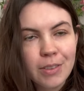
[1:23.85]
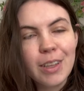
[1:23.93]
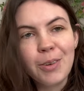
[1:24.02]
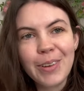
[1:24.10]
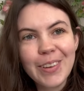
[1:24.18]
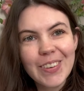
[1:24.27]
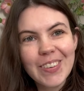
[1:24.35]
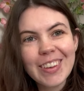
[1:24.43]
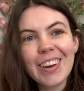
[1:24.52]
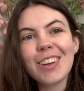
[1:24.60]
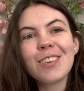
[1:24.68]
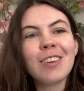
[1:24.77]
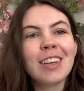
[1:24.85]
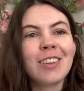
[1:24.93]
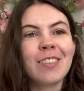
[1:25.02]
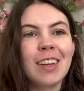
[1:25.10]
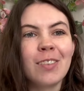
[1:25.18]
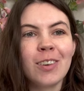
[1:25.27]
There we go. Gotta find the
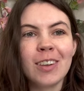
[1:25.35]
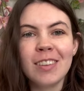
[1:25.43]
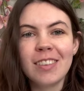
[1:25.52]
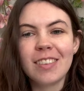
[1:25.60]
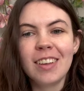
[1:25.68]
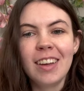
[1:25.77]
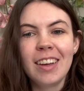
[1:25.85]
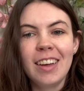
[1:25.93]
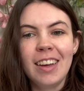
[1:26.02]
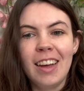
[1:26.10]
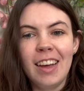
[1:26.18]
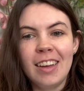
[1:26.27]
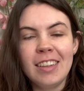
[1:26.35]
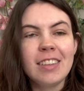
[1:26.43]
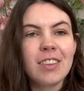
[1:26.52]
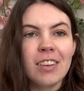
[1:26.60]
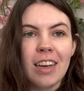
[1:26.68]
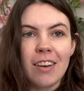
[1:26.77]
right words. And it's
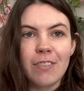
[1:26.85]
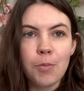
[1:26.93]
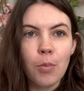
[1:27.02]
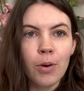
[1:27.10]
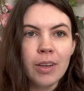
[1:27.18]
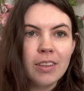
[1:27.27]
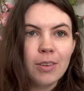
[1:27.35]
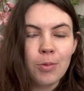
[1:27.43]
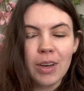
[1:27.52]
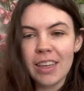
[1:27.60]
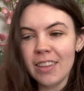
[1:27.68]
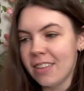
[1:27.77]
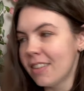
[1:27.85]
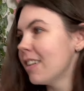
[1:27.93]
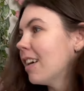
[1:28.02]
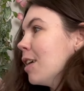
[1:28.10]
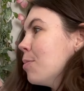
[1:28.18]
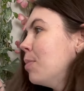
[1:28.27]
gonna have a pointed waist.
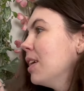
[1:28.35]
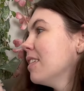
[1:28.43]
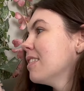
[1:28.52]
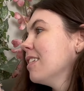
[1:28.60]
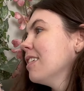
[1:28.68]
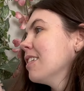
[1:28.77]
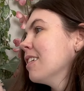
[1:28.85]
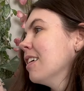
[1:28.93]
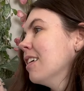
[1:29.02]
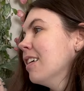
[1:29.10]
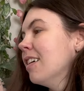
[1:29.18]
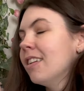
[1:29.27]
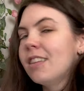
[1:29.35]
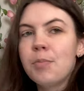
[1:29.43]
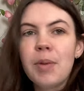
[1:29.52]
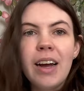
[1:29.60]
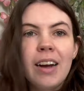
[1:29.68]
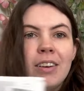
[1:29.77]
I'm basing the
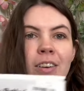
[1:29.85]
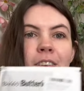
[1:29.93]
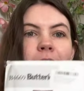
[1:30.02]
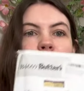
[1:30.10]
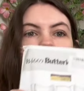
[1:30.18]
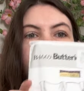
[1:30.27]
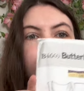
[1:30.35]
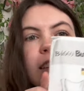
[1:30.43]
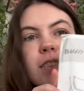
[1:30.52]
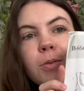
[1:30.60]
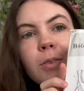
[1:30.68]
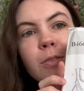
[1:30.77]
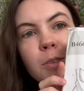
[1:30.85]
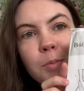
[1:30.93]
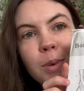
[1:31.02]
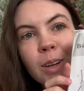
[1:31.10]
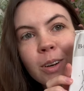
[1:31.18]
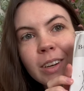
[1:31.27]
pattern off of this one from
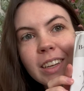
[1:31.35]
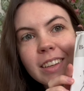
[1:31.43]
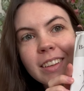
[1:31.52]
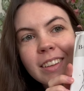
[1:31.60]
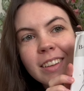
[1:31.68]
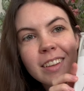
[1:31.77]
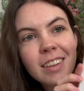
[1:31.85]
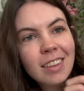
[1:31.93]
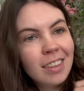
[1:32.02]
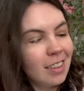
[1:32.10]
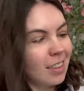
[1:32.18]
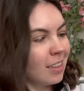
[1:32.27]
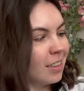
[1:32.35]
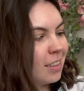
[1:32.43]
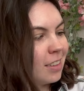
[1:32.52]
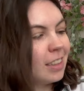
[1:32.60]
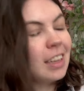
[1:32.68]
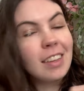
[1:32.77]
Butterick.
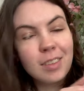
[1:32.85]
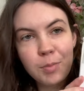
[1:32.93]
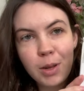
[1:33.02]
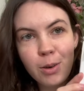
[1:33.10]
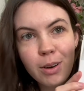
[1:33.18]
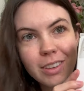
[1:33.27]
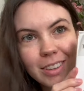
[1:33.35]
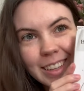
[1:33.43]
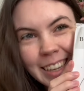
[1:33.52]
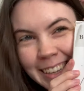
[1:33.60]
Yes, Butterick.